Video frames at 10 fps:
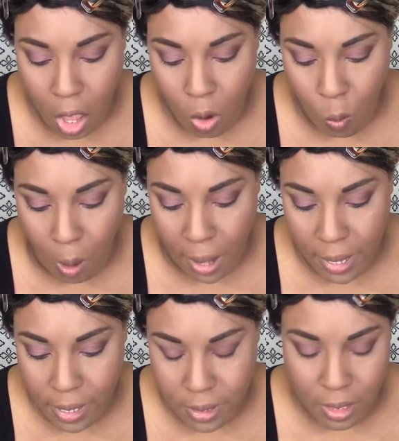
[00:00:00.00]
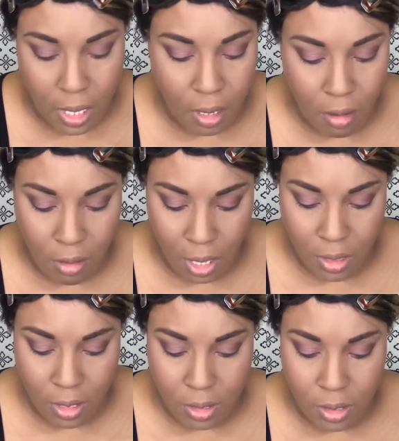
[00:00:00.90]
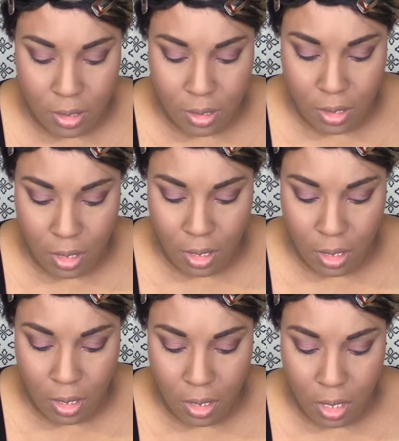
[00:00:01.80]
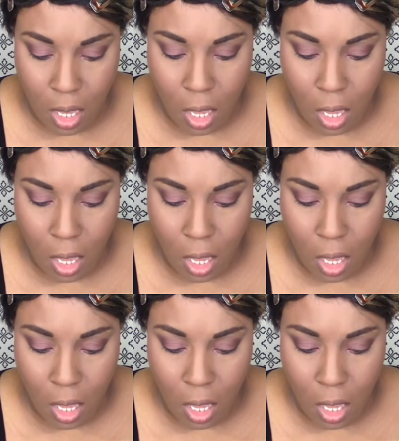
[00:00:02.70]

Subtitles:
YSL, and this is the